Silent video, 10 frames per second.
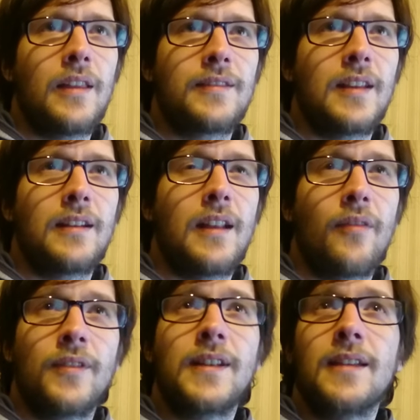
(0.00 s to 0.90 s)
As an
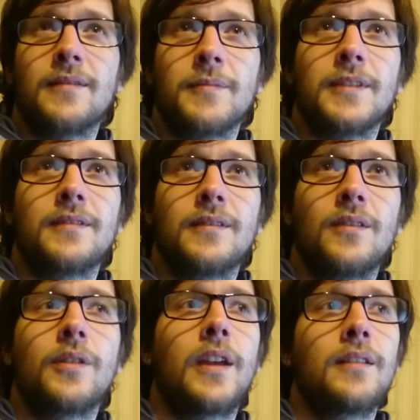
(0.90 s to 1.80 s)
advertisement,
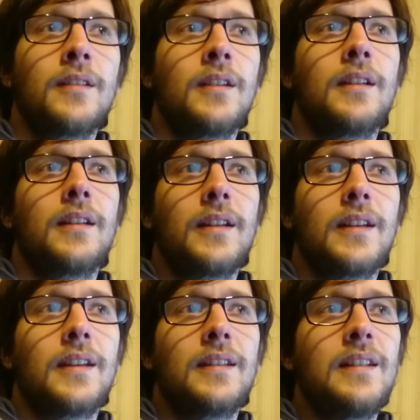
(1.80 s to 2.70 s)
okay.
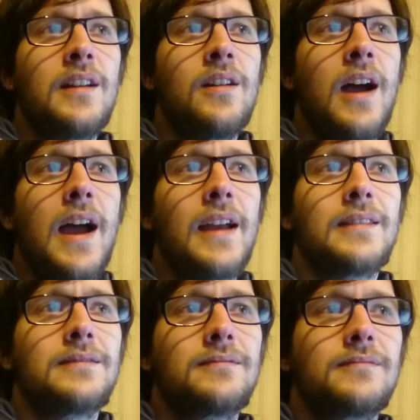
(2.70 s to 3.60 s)
Uh, no,
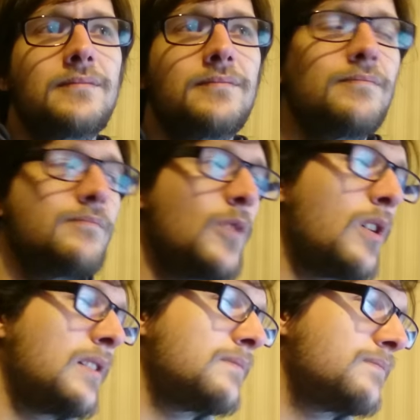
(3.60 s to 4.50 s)
I.
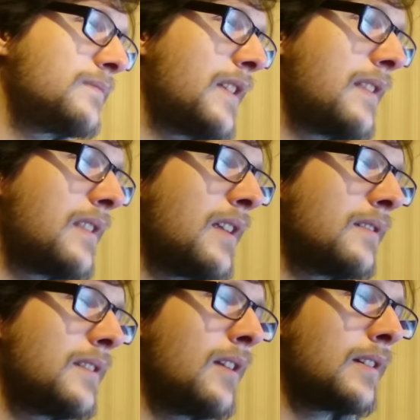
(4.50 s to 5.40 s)
Well,
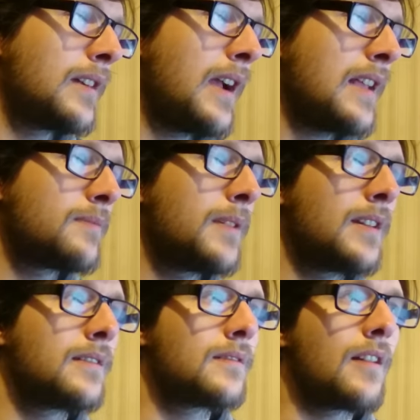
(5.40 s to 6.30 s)
there, there has
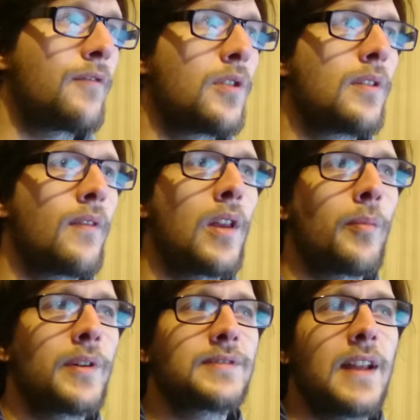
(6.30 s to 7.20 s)
been a few
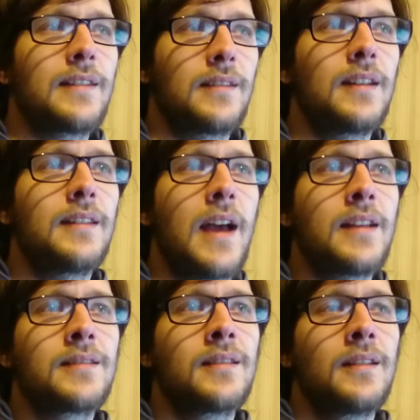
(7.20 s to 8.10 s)
developers that did
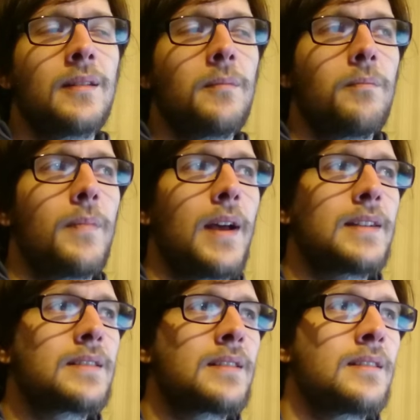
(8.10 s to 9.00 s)
that,
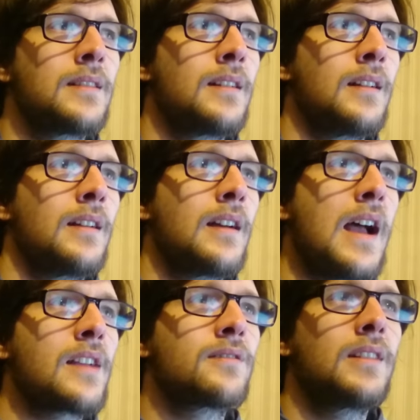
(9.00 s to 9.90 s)
but
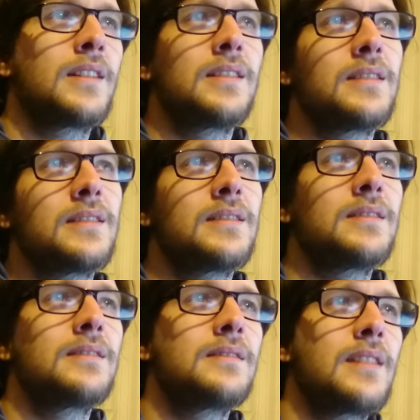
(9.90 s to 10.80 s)

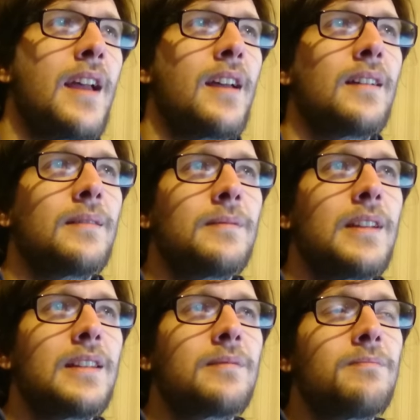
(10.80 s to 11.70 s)
actually, yeah,
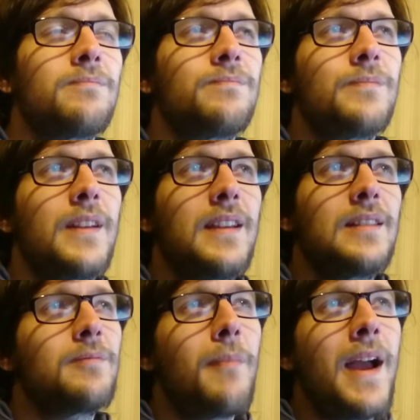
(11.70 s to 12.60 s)
it
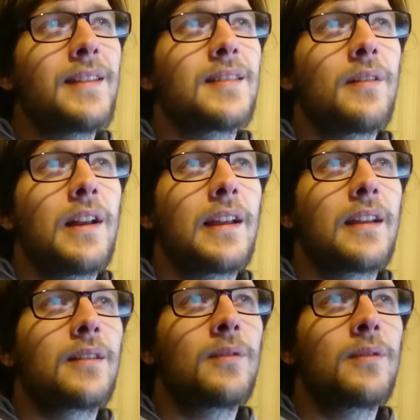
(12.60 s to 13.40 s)
it might sound like a